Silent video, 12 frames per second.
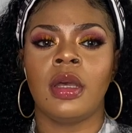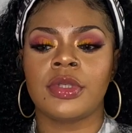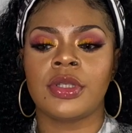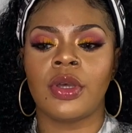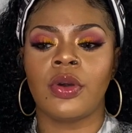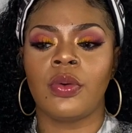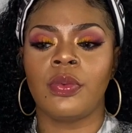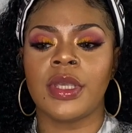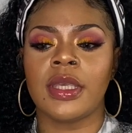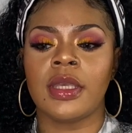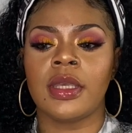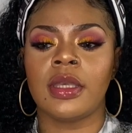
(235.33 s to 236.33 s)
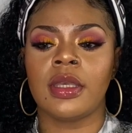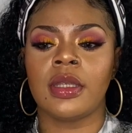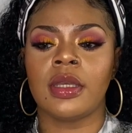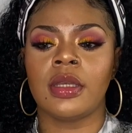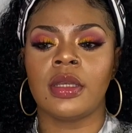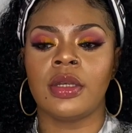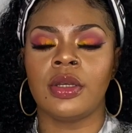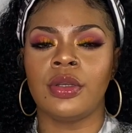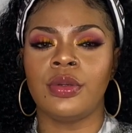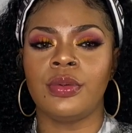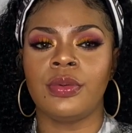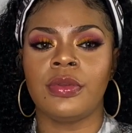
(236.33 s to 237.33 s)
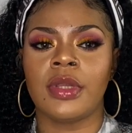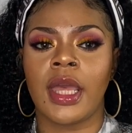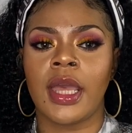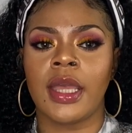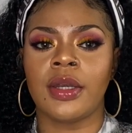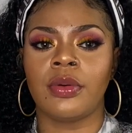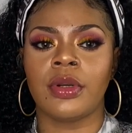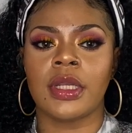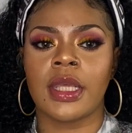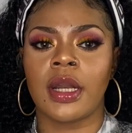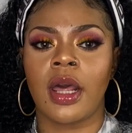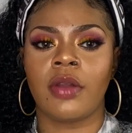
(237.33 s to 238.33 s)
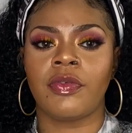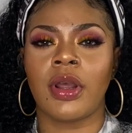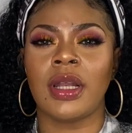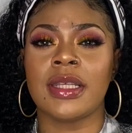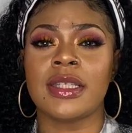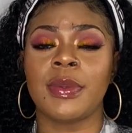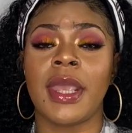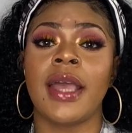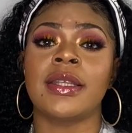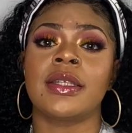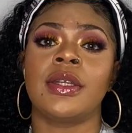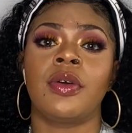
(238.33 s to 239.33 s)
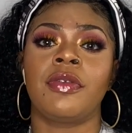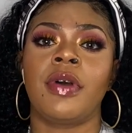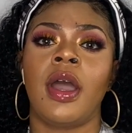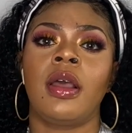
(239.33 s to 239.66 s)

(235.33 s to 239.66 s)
So we knew that in order to get out of our lease, we had to notify our